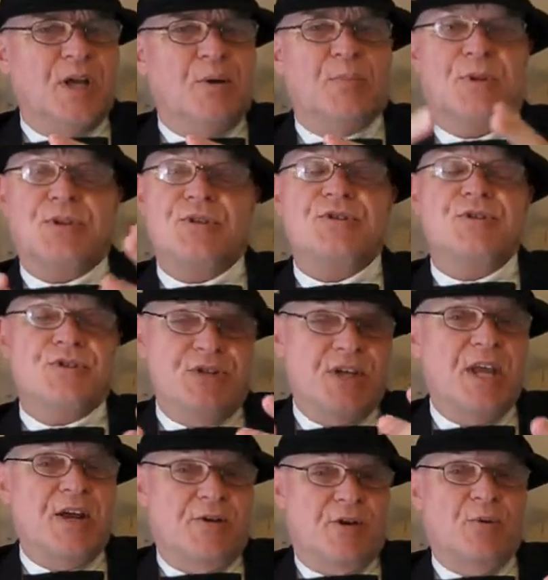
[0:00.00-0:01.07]
But this is
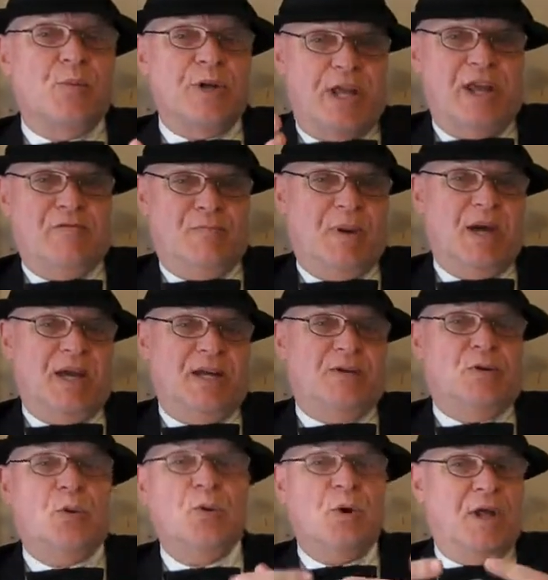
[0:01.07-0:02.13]
the error we have
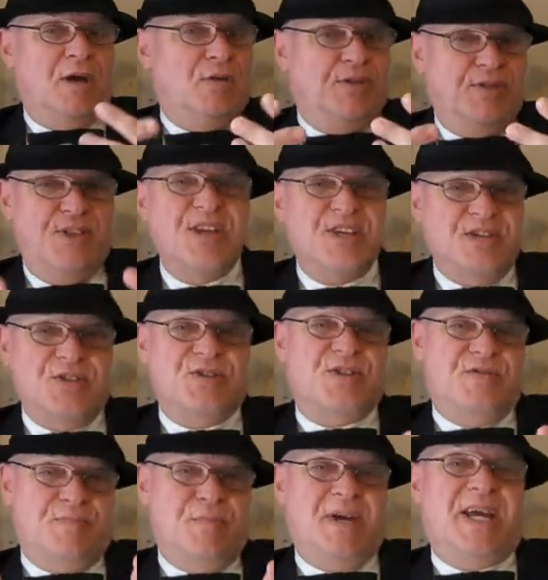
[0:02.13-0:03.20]
made. All our
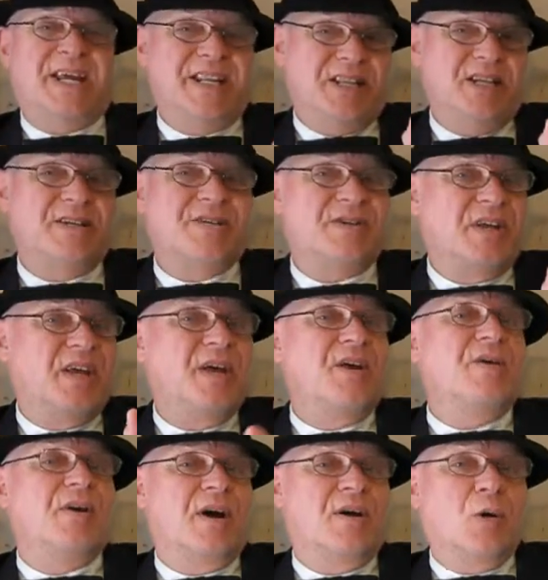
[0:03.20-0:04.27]
thinkers have made this
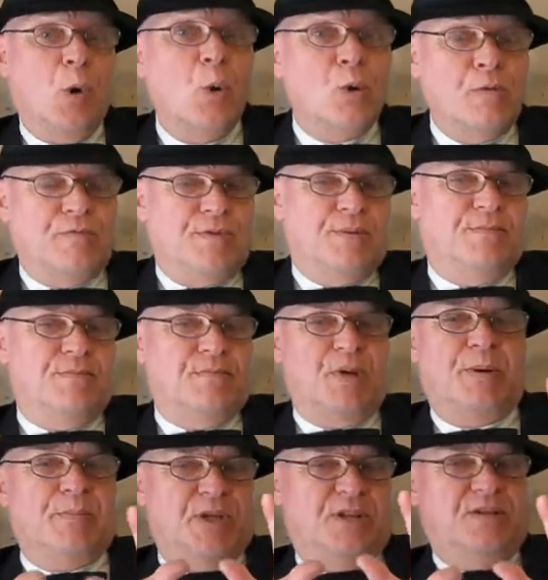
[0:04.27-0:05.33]
error, all of them.
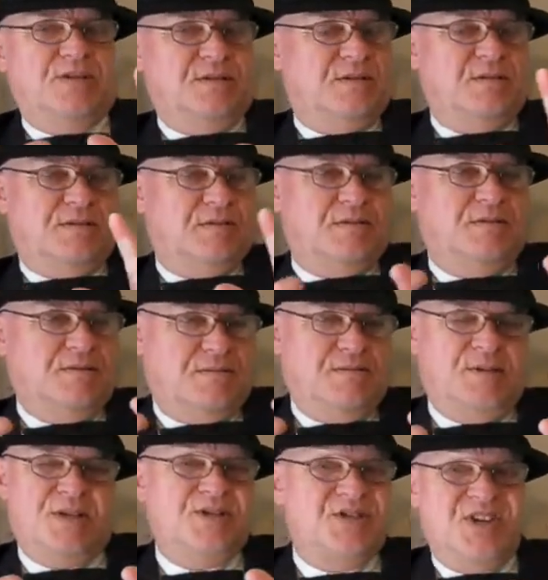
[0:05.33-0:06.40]
I mean,
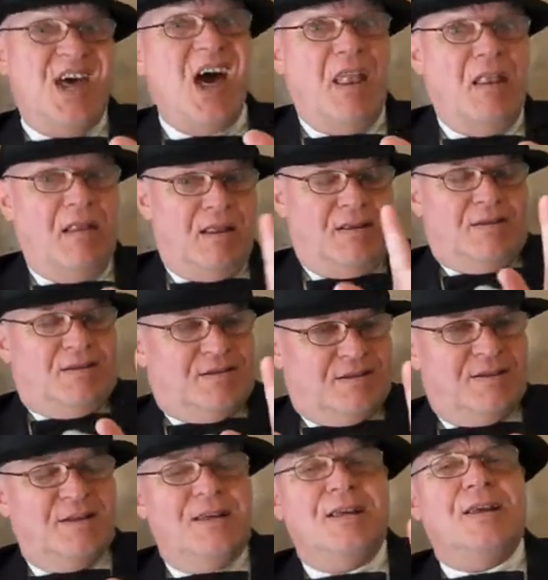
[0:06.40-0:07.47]
there's none
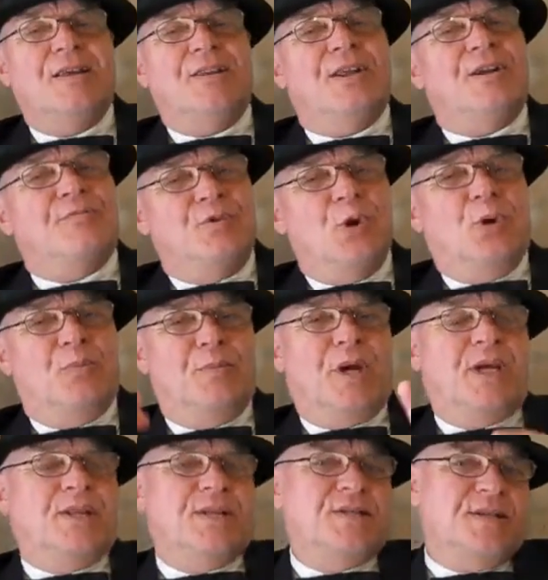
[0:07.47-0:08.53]
that have not
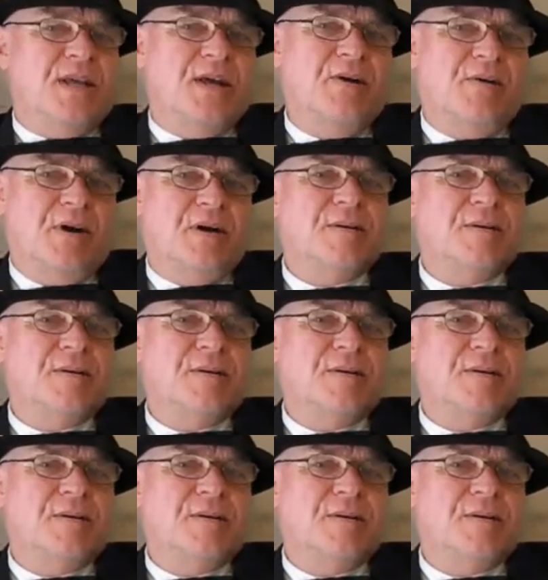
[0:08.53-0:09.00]
made this error.